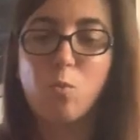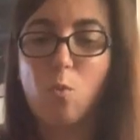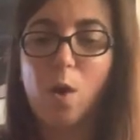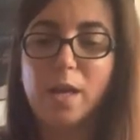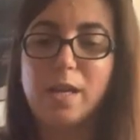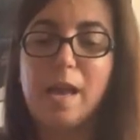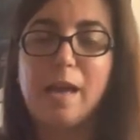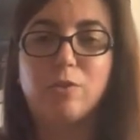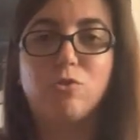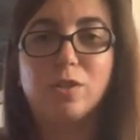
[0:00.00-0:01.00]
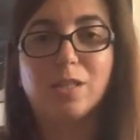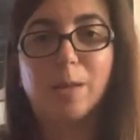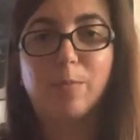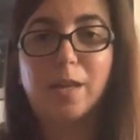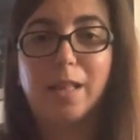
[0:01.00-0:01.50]
one extra
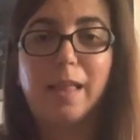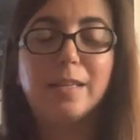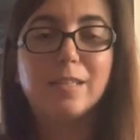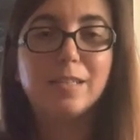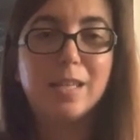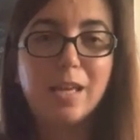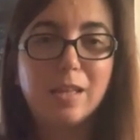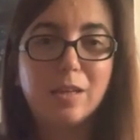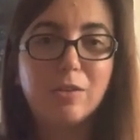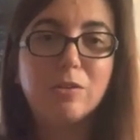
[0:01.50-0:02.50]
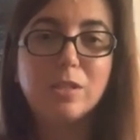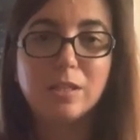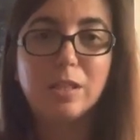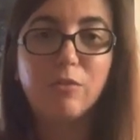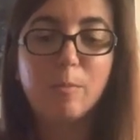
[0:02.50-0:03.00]
step that I like to take those
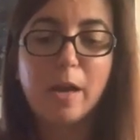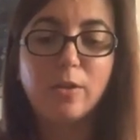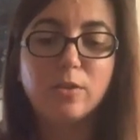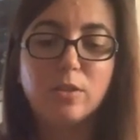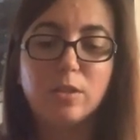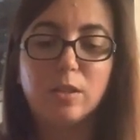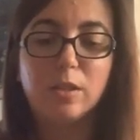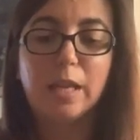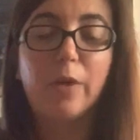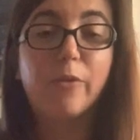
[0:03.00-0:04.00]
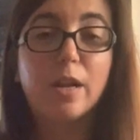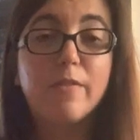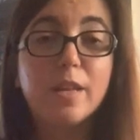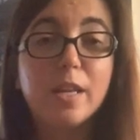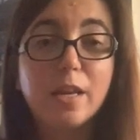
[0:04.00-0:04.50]
to leave them out to get
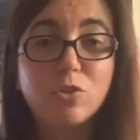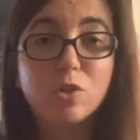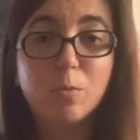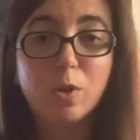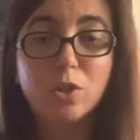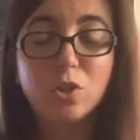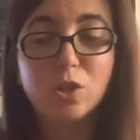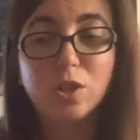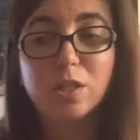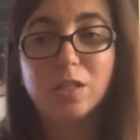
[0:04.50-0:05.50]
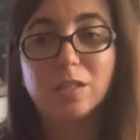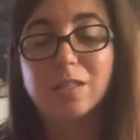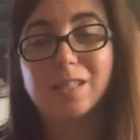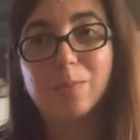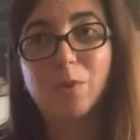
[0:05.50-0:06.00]
rid of any extra moisture, because
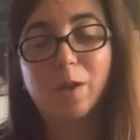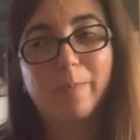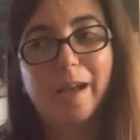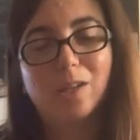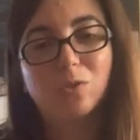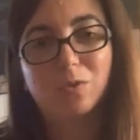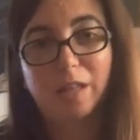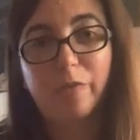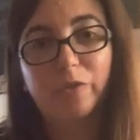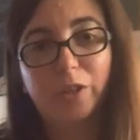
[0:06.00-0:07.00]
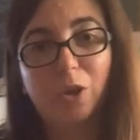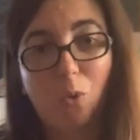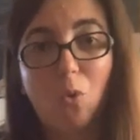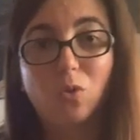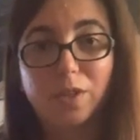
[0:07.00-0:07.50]
the Ziploc bags will definitely
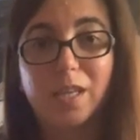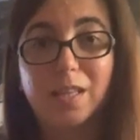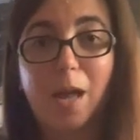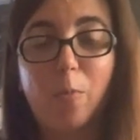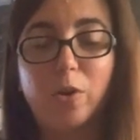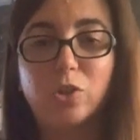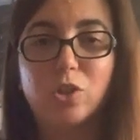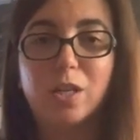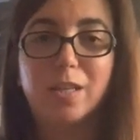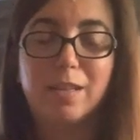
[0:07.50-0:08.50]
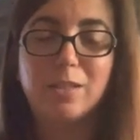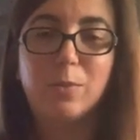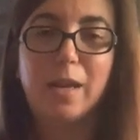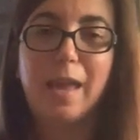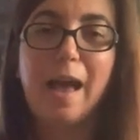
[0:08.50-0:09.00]
hold in that moisture, and that's
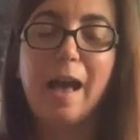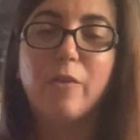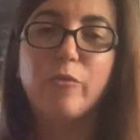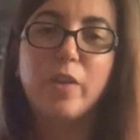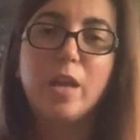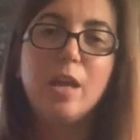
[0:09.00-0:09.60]
what I have.